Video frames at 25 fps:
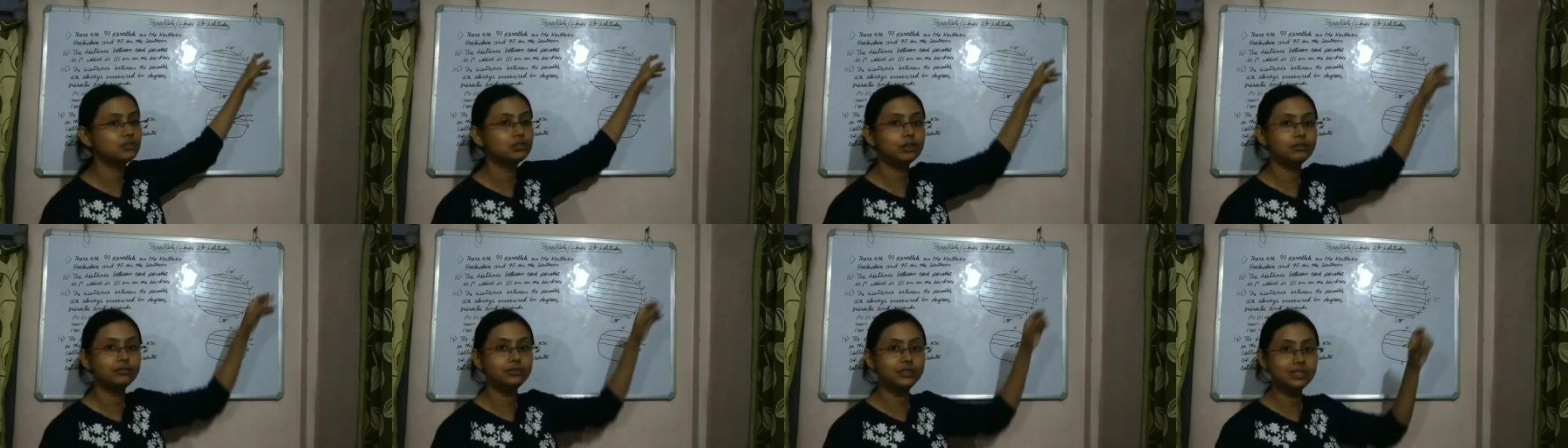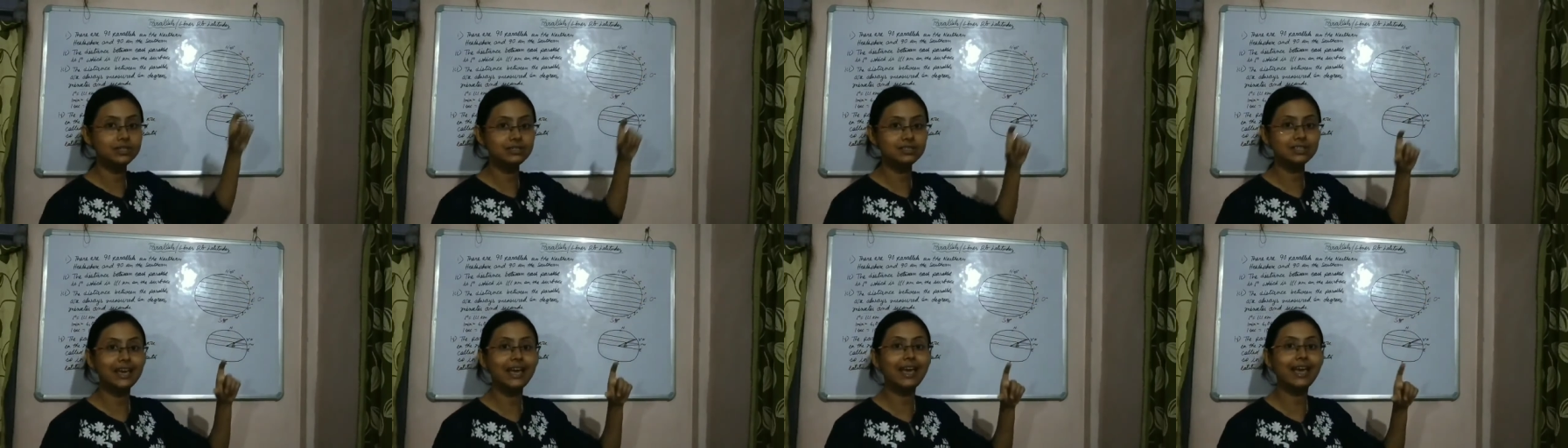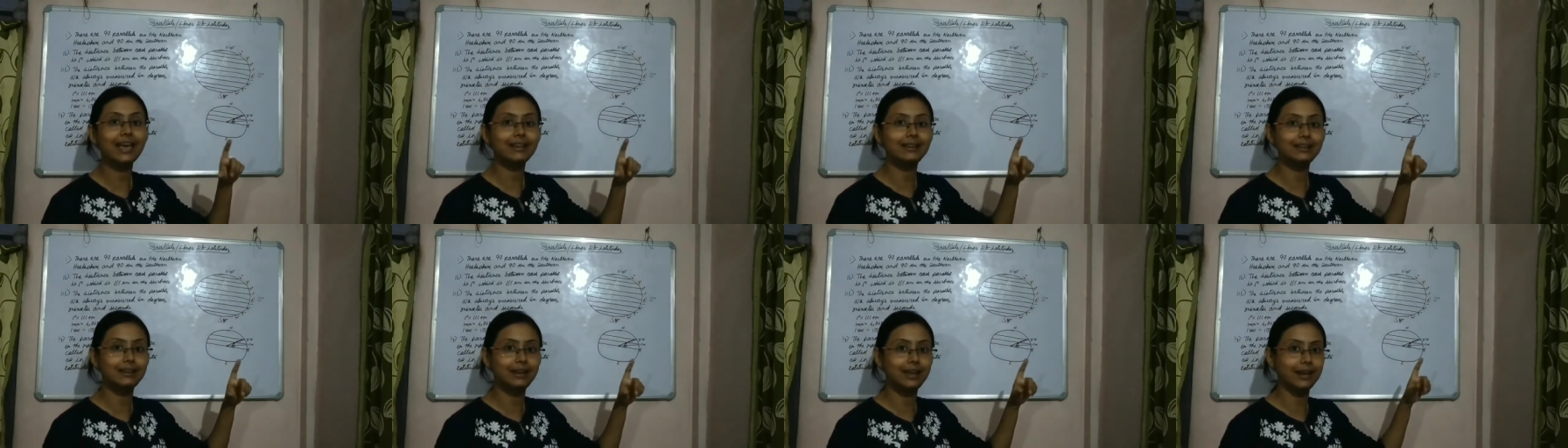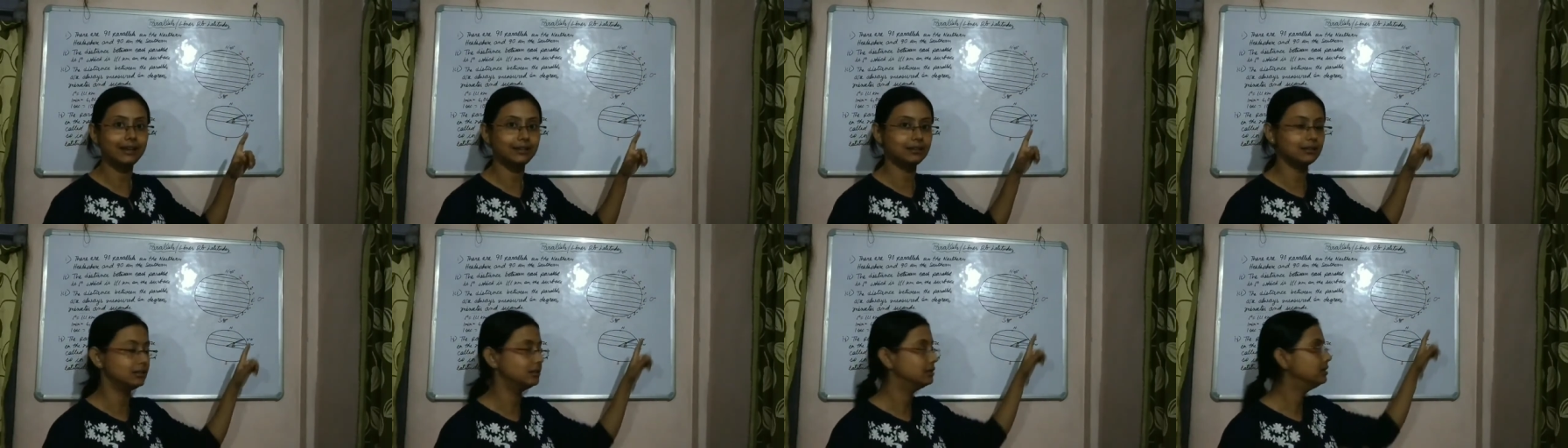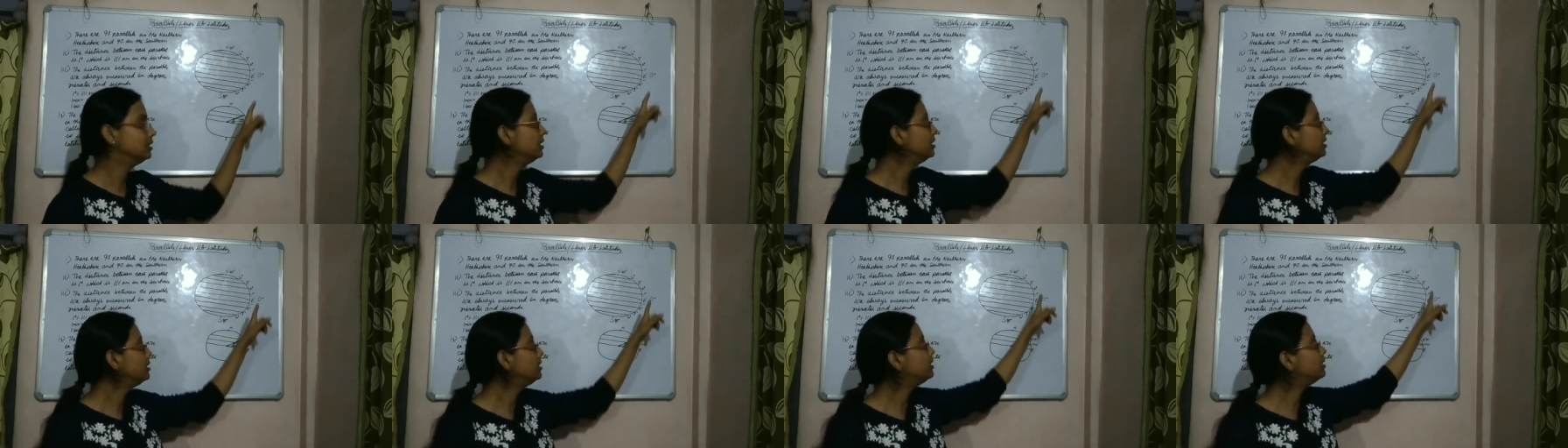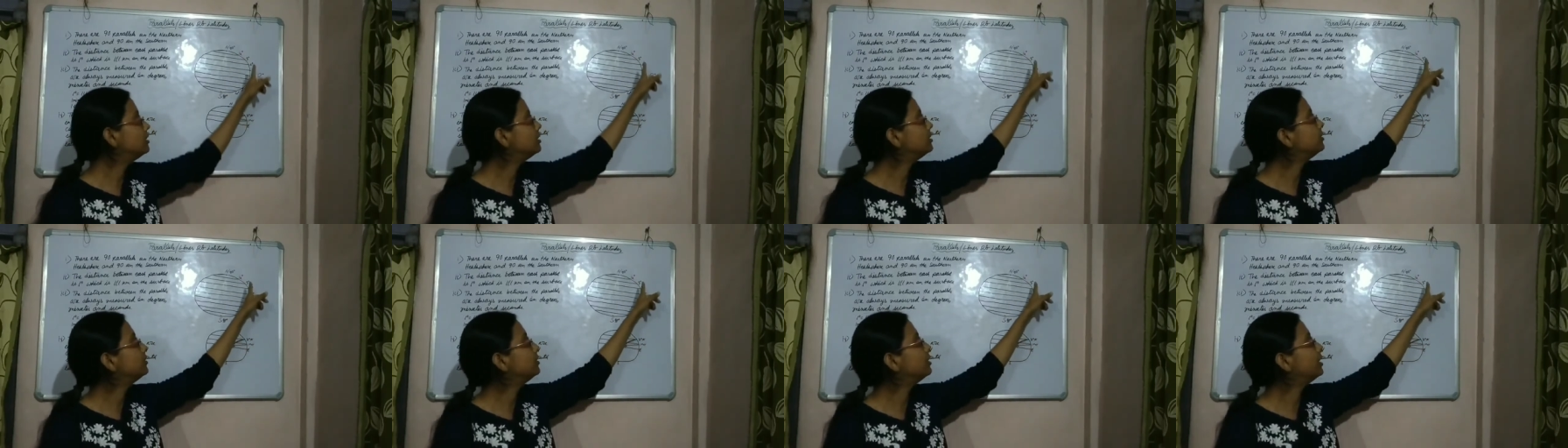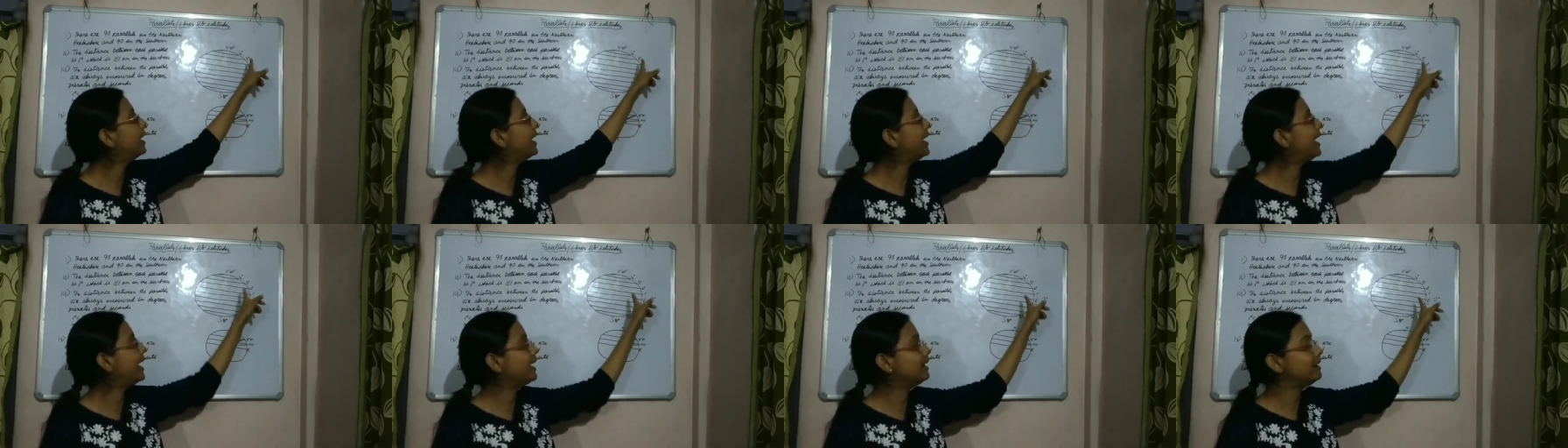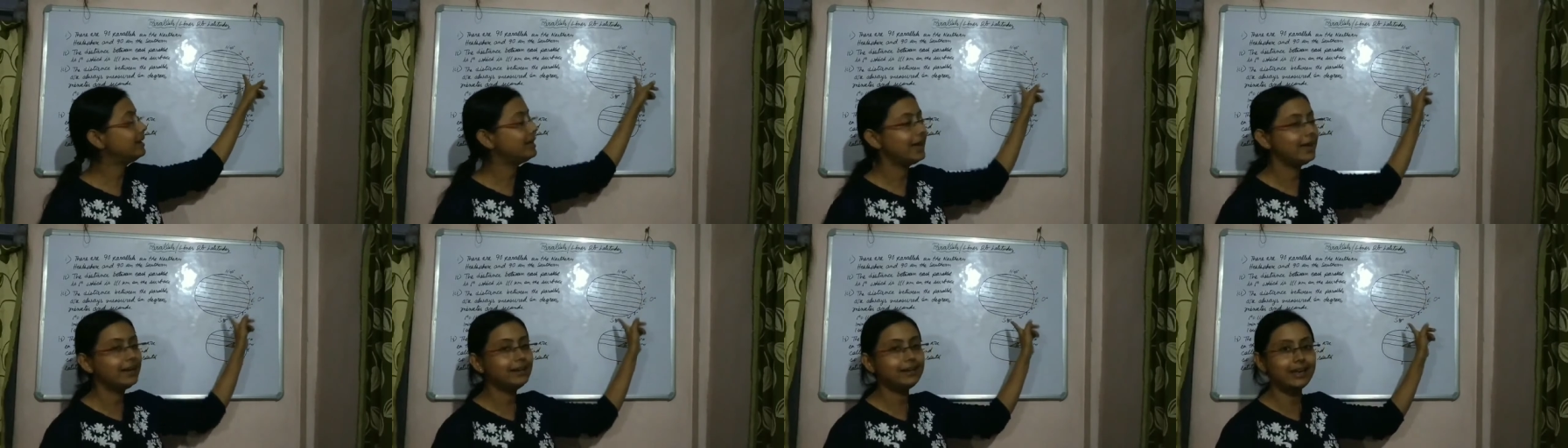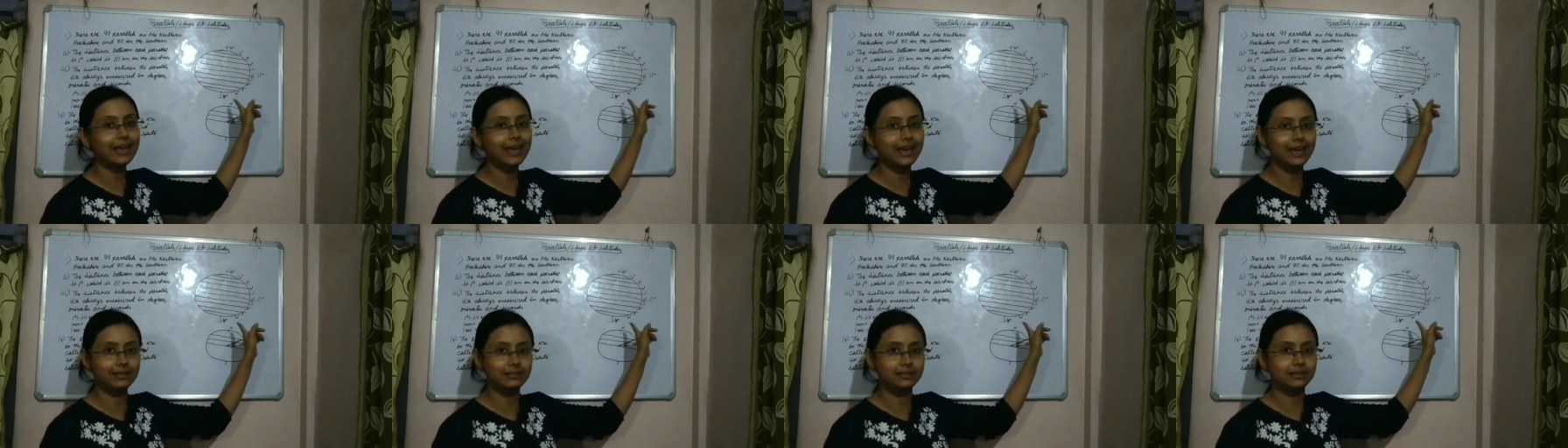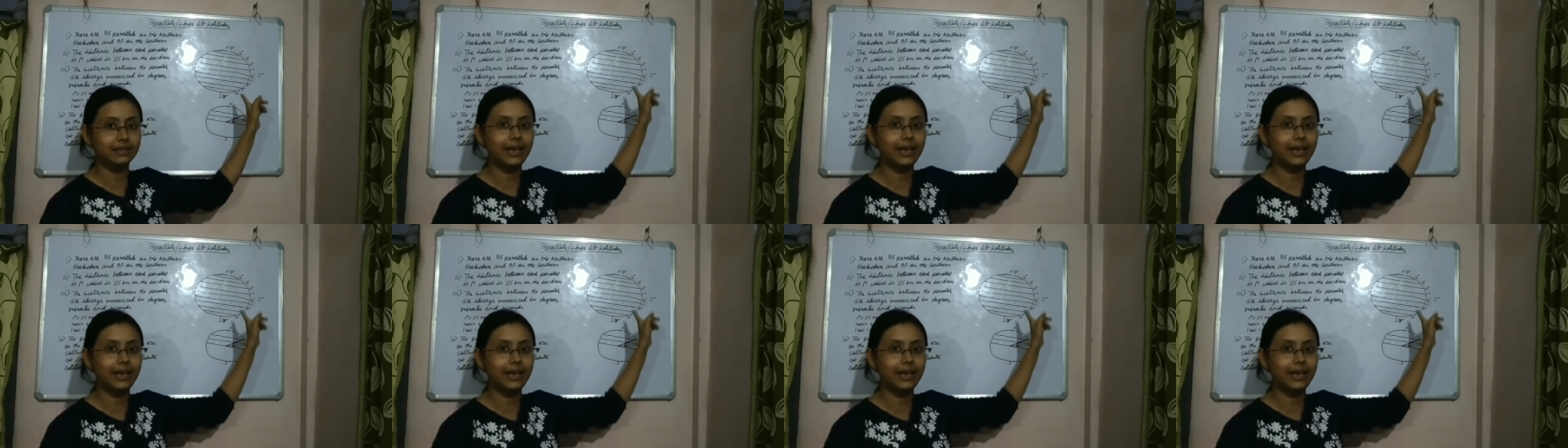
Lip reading: of this N letter. N and S.